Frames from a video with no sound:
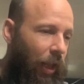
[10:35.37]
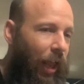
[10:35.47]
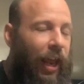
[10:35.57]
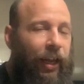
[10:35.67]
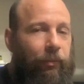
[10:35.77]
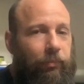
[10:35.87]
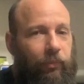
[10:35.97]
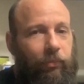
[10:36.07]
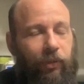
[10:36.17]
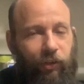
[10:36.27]
8
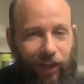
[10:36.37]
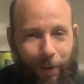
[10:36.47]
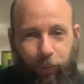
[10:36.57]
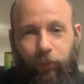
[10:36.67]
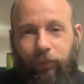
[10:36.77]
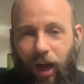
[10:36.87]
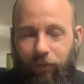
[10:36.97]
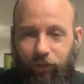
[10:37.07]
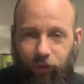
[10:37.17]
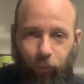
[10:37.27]
is apple,
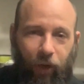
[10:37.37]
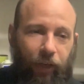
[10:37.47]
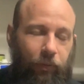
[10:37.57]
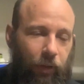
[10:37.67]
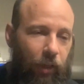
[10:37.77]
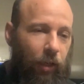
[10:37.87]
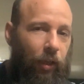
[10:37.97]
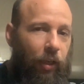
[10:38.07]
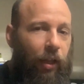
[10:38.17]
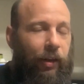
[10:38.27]
obviously the red.
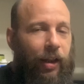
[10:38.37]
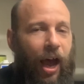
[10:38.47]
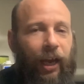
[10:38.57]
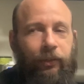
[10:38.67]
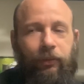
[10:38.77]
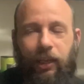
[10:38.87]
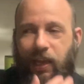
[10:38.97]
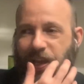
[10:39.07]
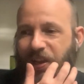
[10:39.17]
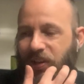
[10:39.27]
9
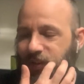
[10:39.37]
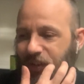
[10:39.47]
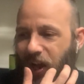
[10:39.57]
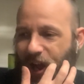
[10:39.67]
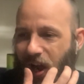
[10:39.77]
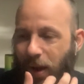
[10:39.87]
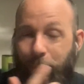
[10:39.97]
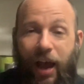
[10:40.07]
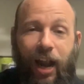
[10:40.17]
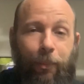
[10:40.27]
is
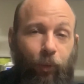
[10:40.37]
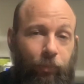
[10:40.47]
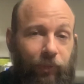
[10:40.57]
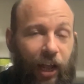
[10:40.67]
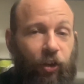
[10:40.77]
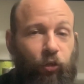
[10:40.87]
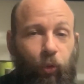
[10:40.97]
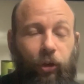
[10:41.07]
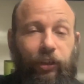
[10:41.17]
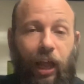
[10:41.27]
pineapple, that is
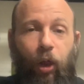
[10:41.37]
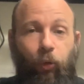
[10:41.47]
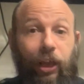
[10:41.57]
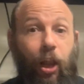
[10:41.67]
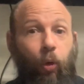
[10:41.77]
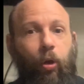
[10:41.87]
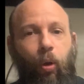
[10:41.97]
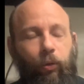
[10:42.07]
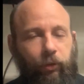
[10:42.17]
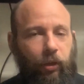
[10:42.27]
your yellow
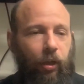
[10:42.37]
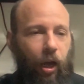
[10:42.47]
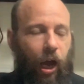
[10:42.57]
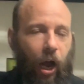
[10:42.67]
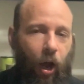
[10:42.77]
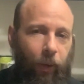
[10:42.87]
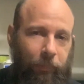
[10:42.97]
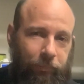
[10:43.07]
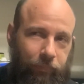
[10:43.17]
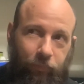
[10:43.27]
gold,
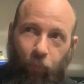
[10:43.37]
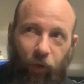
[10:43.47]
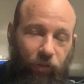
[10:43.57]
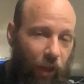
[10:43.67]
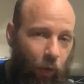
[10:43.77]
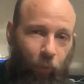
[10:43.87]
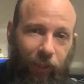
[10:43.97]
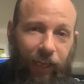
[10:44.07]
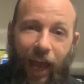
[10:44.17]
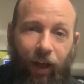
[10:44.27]
which they don't
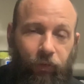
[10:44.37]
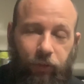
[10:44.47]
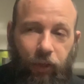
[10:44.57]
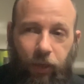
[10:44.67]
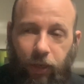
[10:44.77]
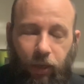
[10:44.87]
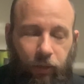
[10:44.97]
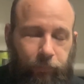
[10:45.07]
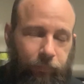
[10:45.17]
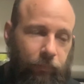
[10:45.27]
really have.
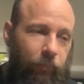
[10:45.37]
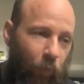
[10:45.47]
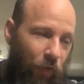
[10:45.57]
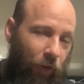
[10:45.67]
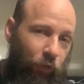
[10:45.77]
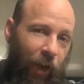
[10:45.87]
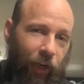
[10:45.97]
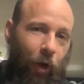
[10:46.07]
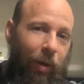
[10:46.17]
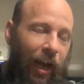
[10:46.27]
Wait for the train
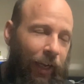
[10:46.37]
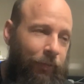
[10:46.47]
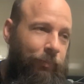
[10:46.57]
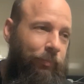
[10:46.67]
to go by.